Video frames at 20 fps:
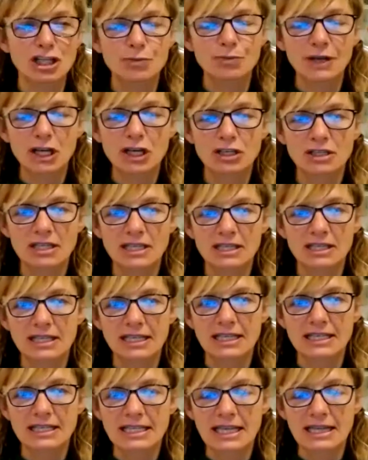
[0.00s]
because
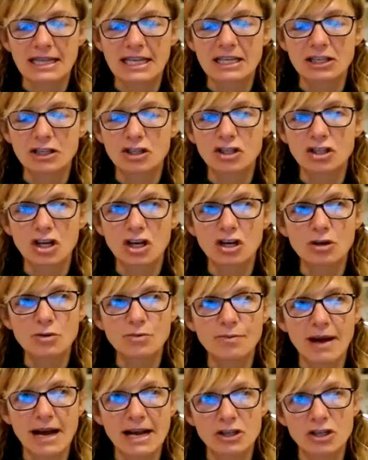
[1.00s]
there's so
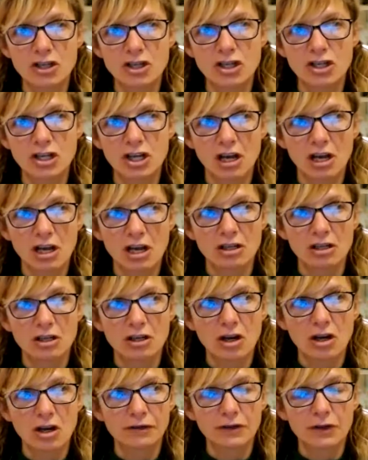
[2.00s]
much,
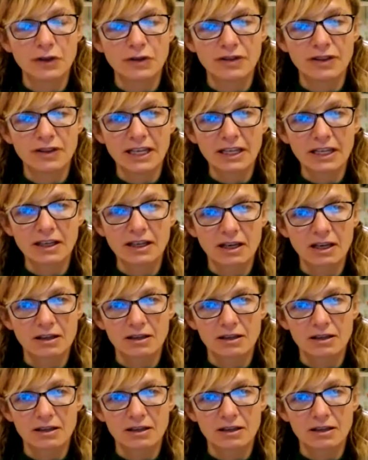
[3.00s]
if you think,